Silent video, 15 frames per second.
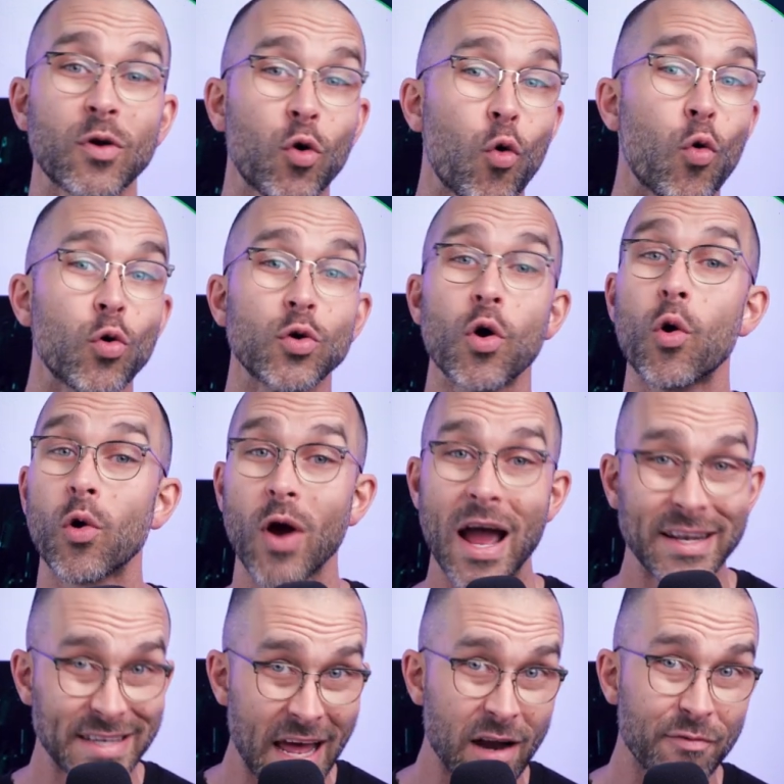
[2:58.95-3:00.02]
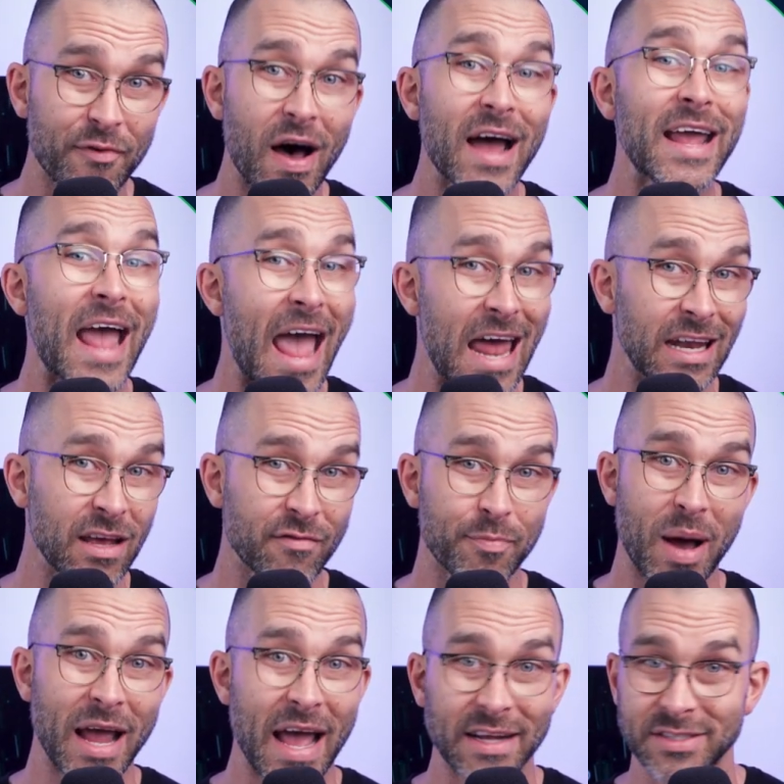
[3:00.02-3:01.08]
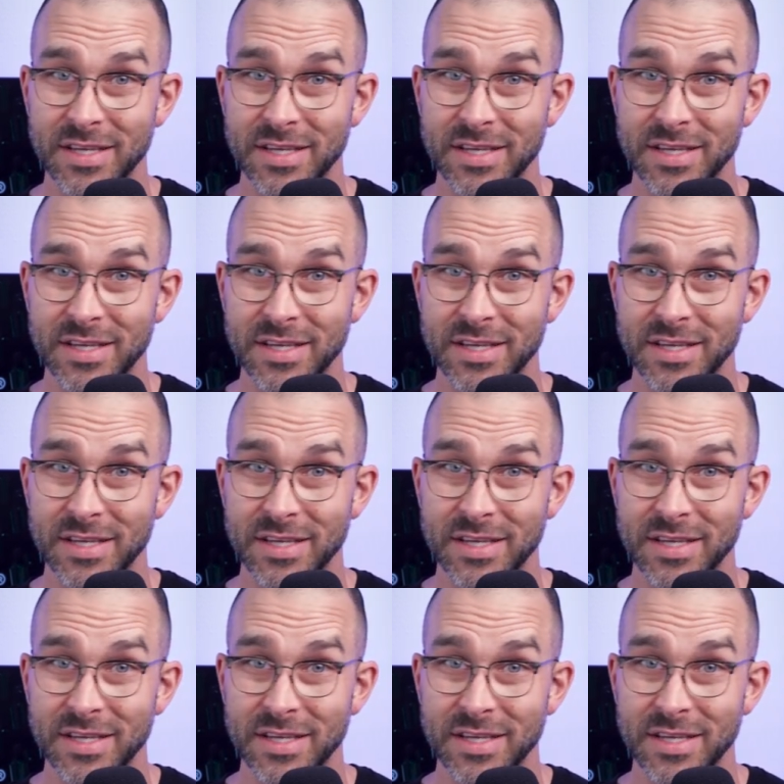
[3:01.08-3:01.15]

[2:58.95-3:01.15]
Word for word: record, or identify any of my